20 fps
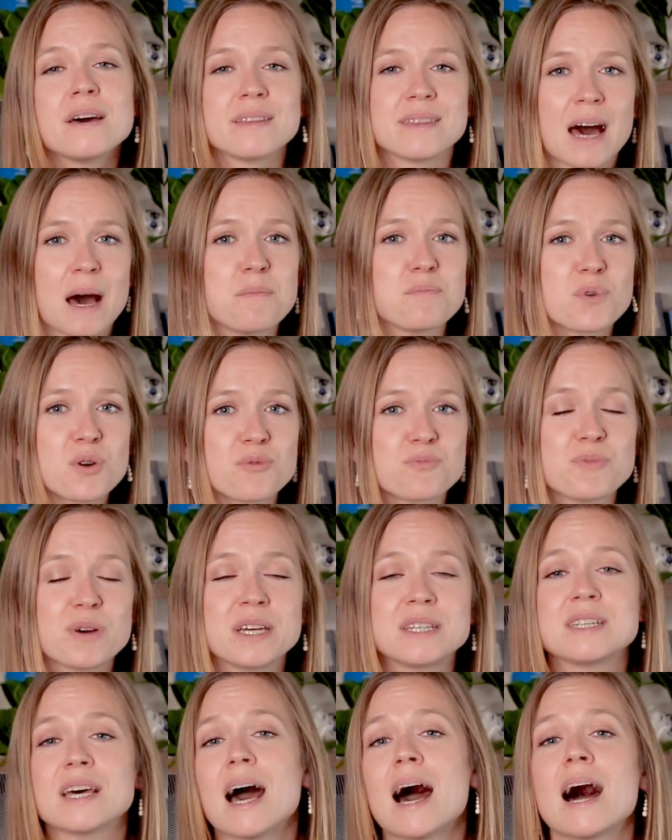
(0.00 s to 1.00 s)
That
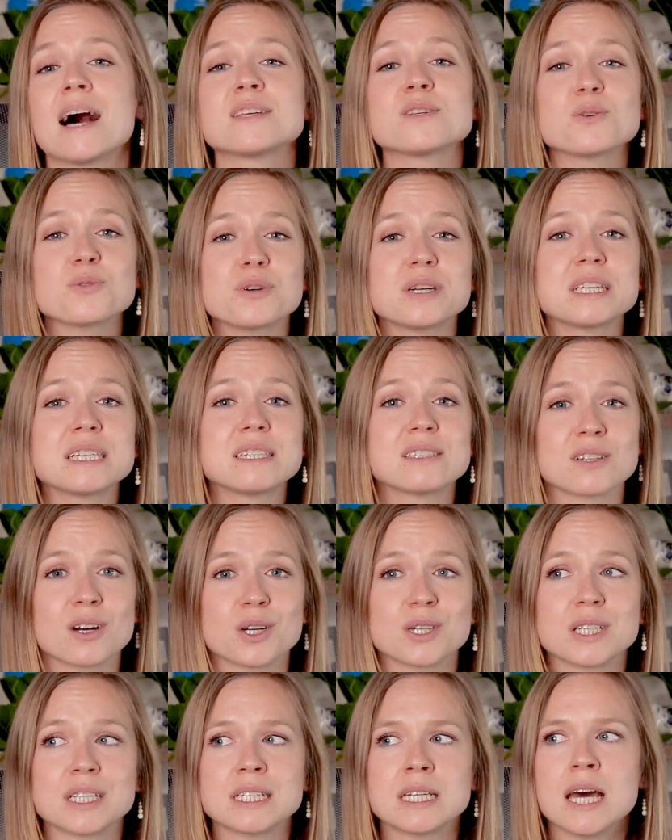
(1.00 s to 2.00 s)
movement has already
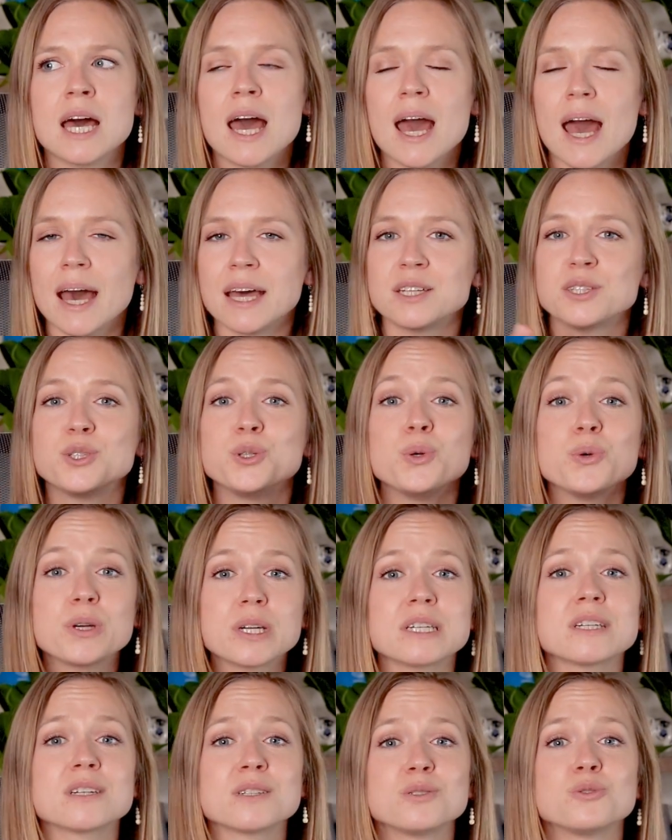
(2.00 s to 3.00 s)
started and you
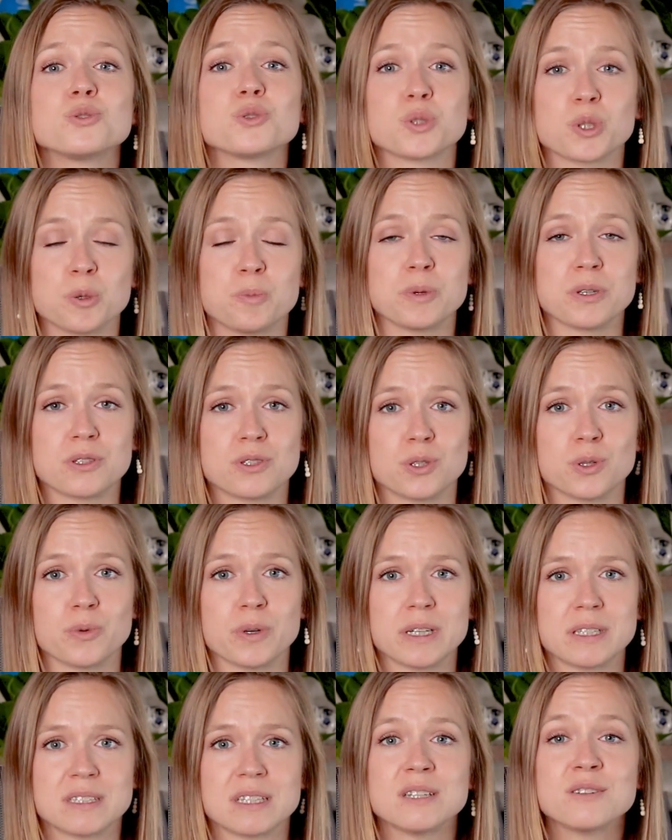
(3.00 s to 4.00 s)
can contribute to it.